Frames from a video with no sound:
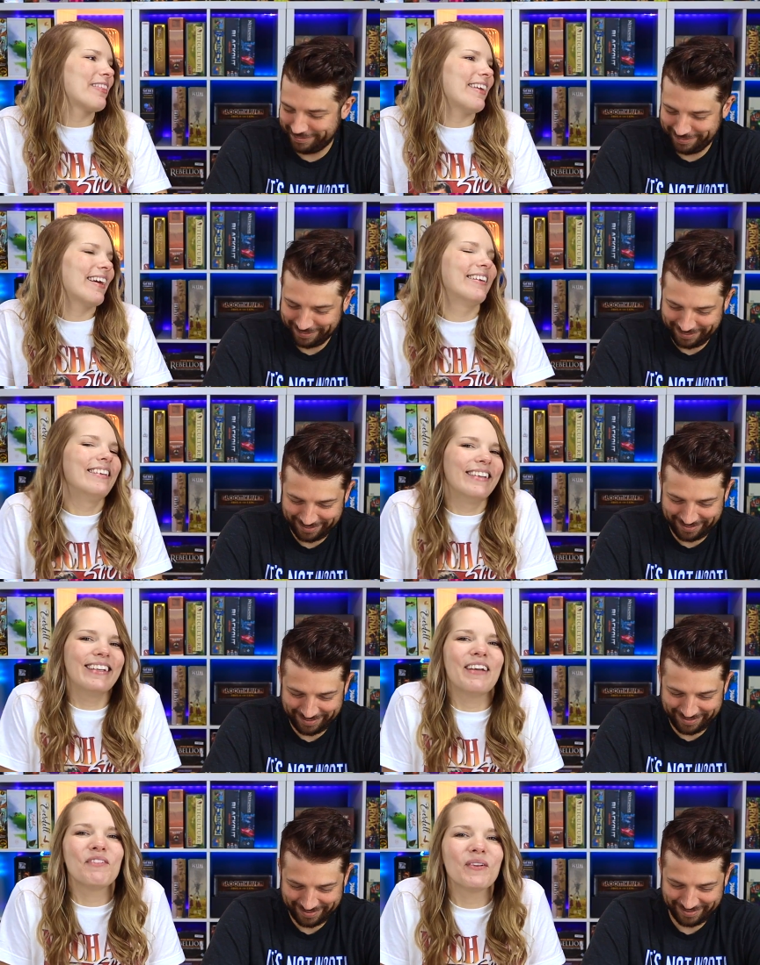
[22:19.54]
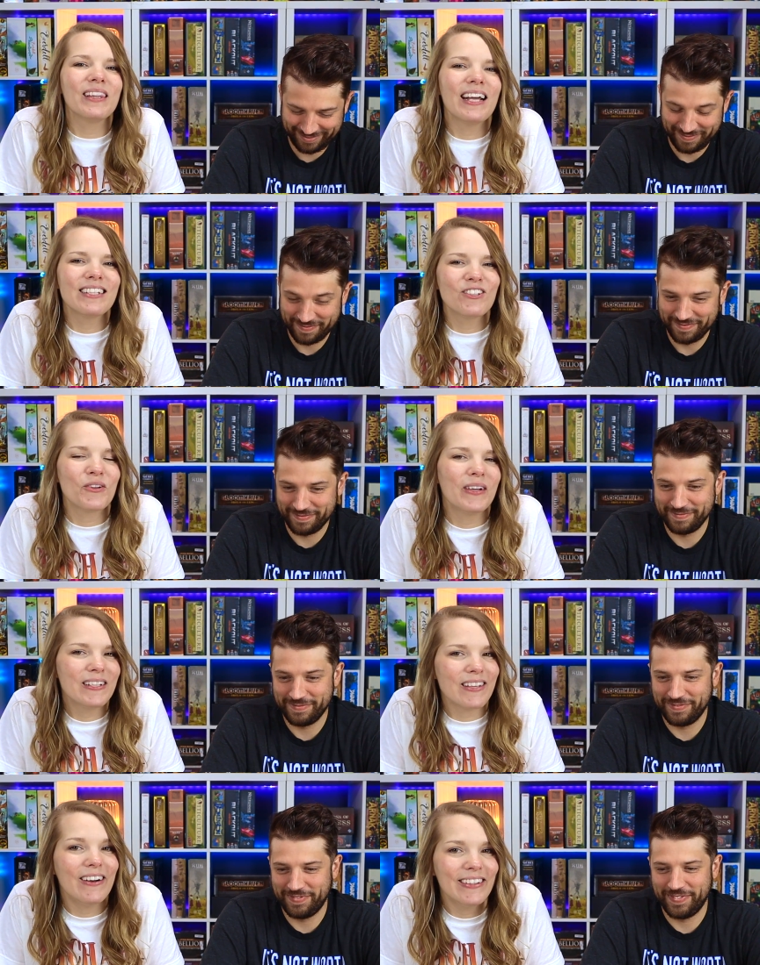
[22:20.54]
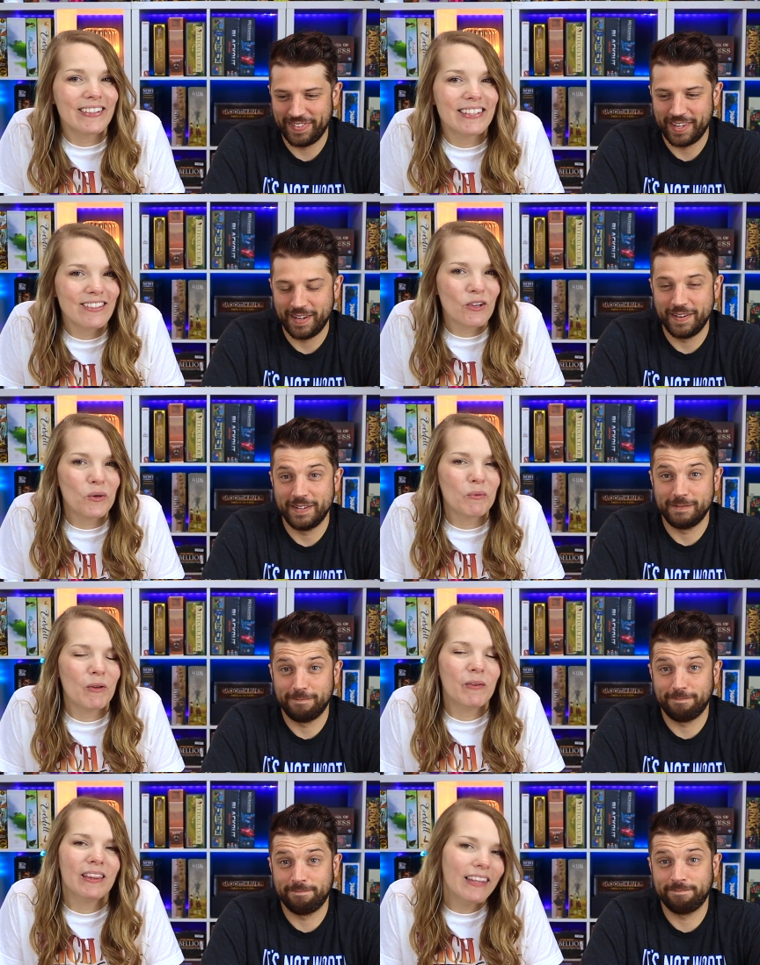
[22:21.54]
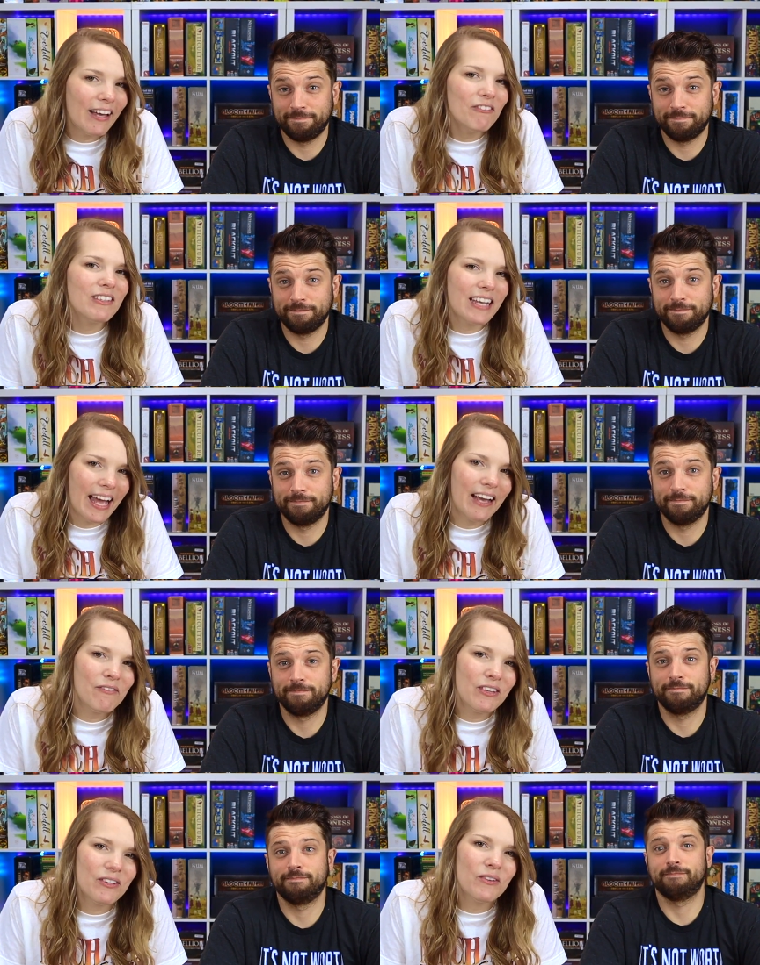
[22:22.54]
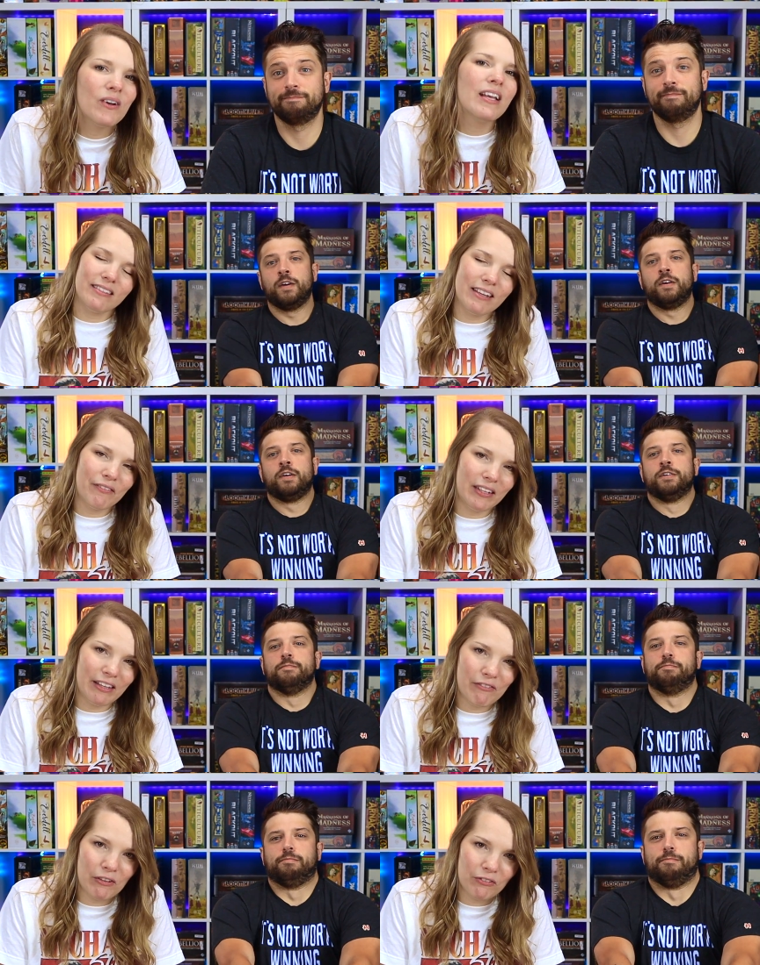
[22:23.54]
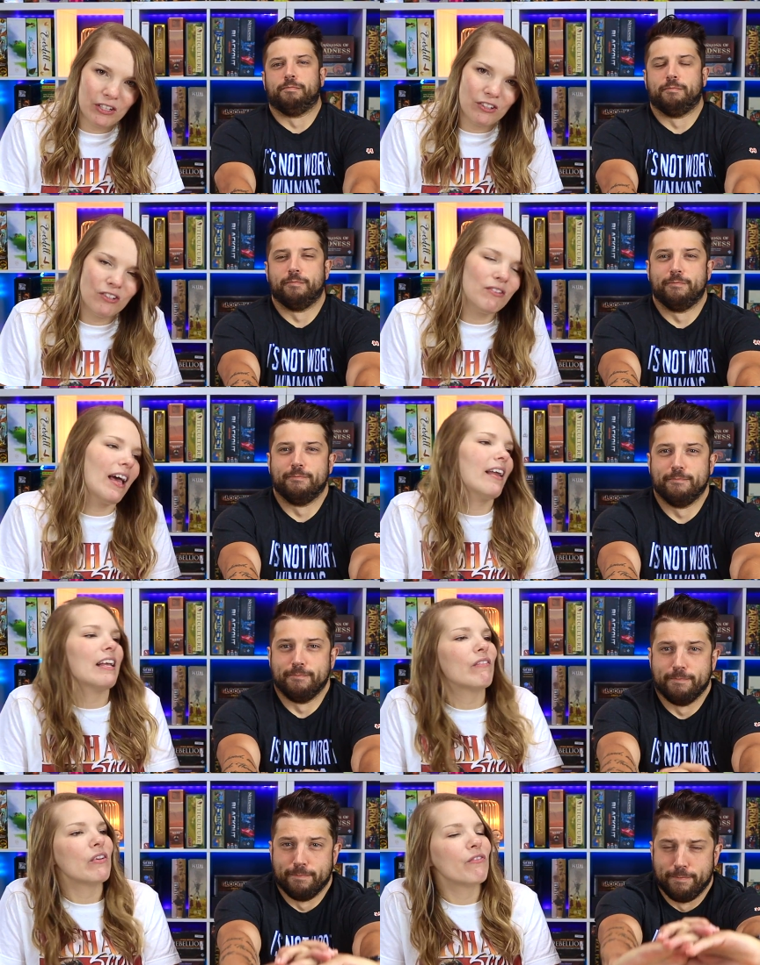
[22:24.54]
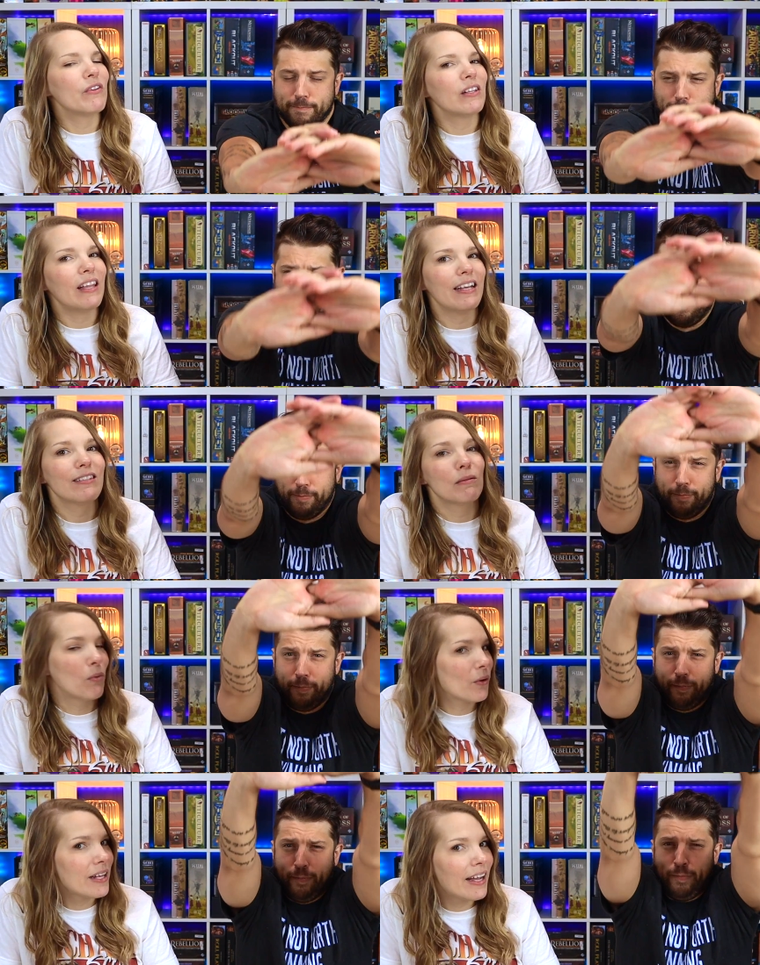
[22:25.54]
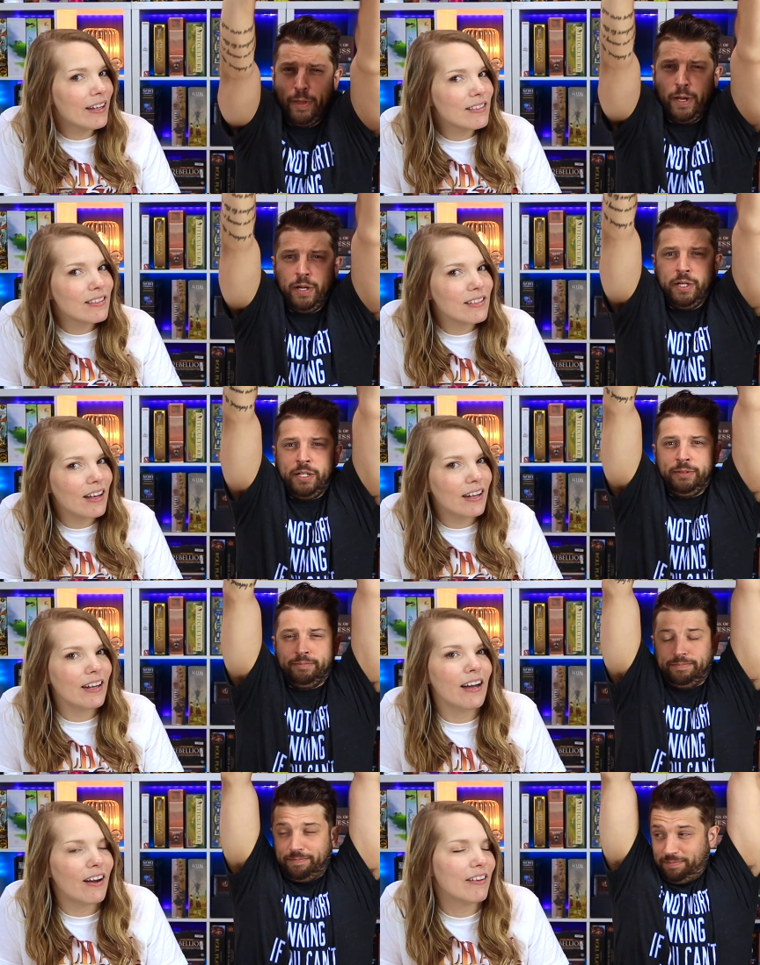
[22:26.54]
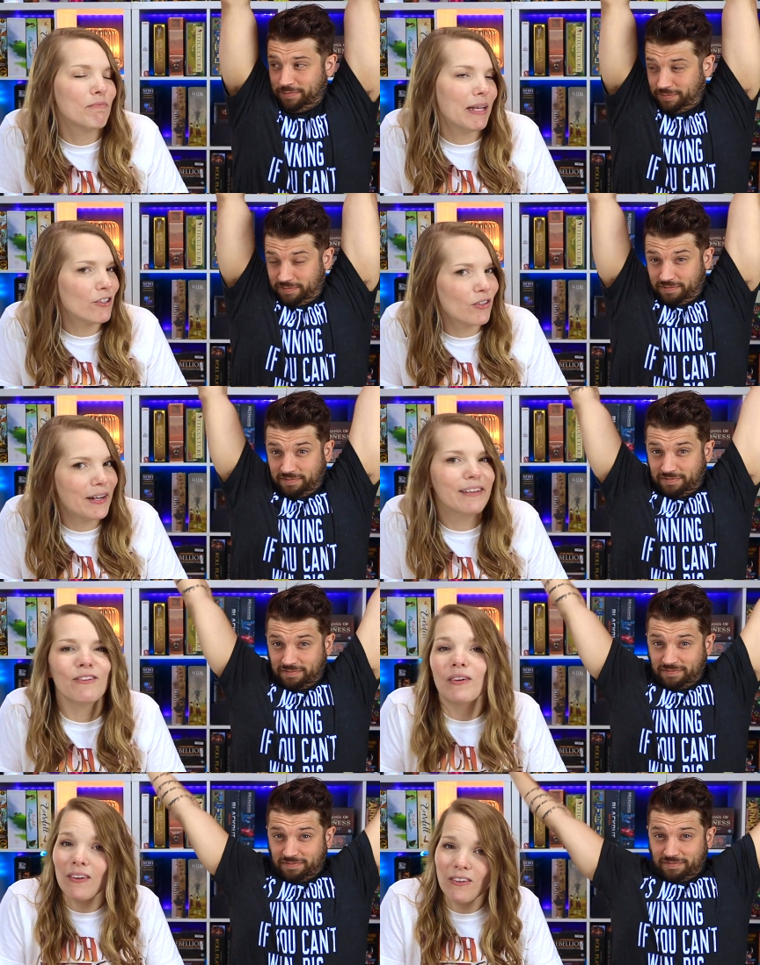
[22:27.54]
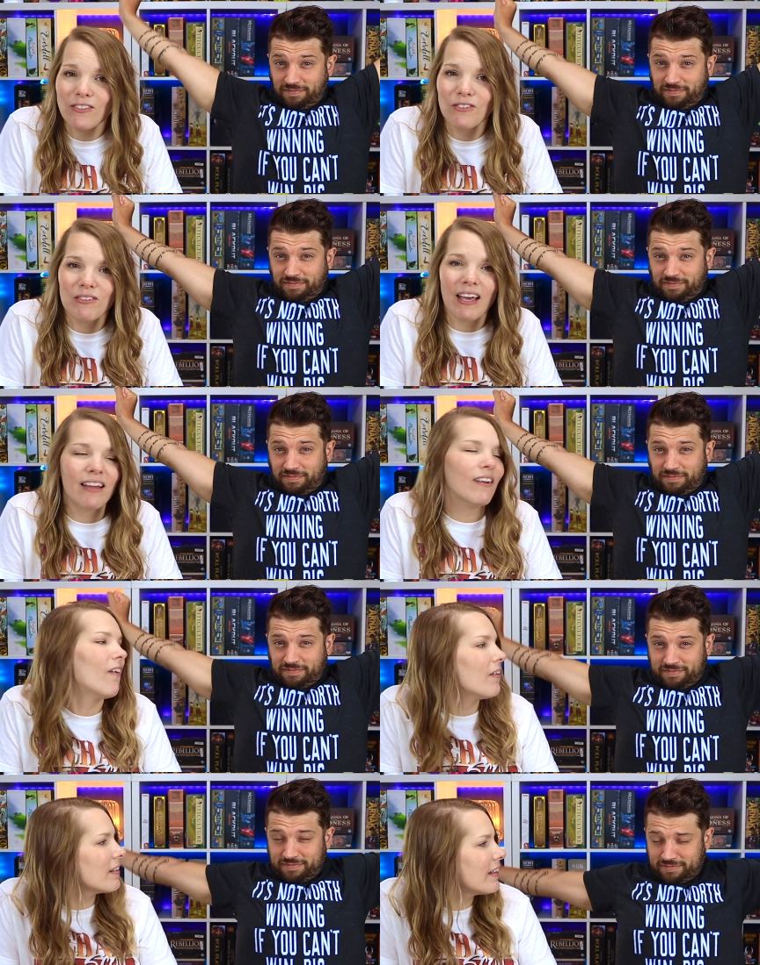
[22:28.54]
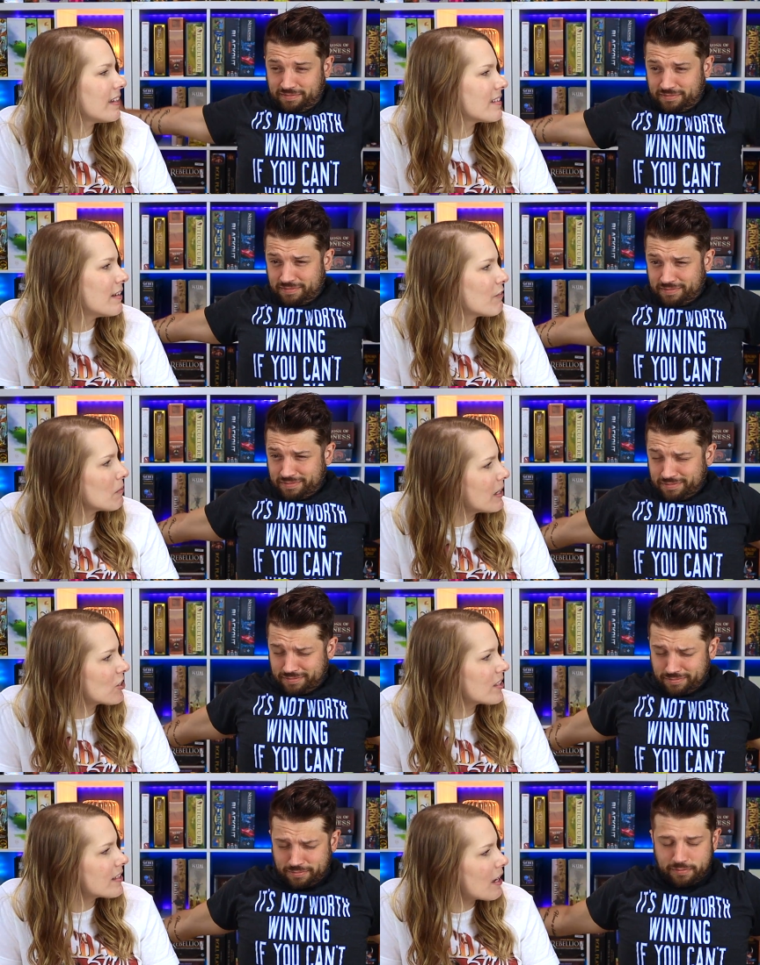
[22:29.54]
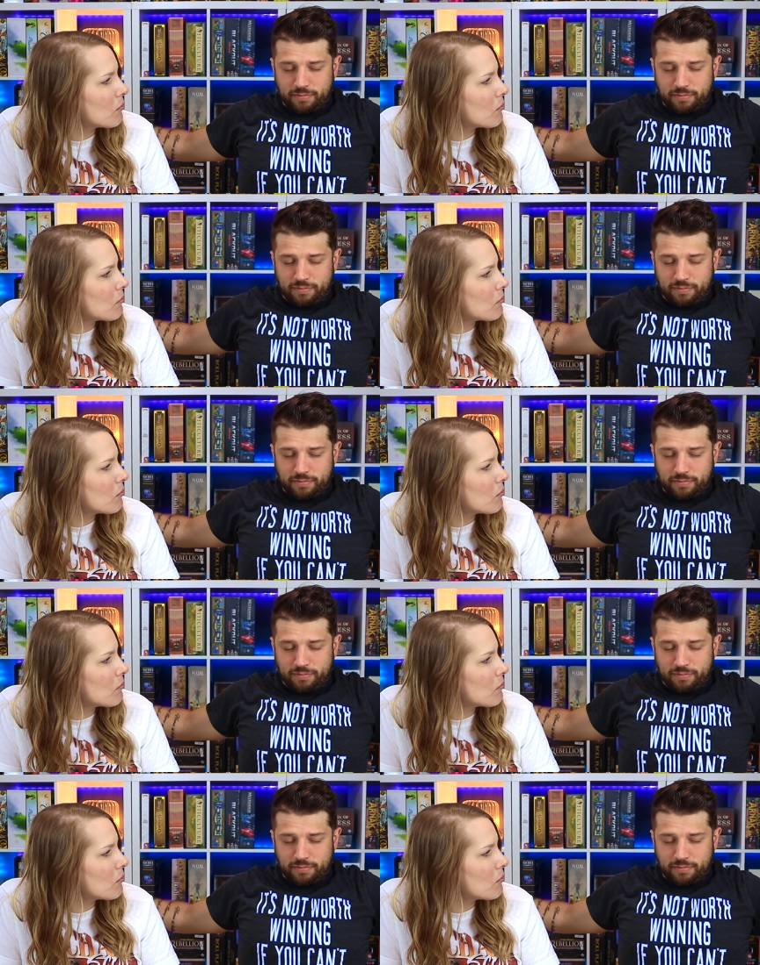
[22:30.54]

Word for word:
Speaker 1: More sand. If you would like to join us on our Discord, we would love to have you. Please definitely feel free to do that. If you feel like supporting us uh, on Patreon, you can also do that. All the links and information's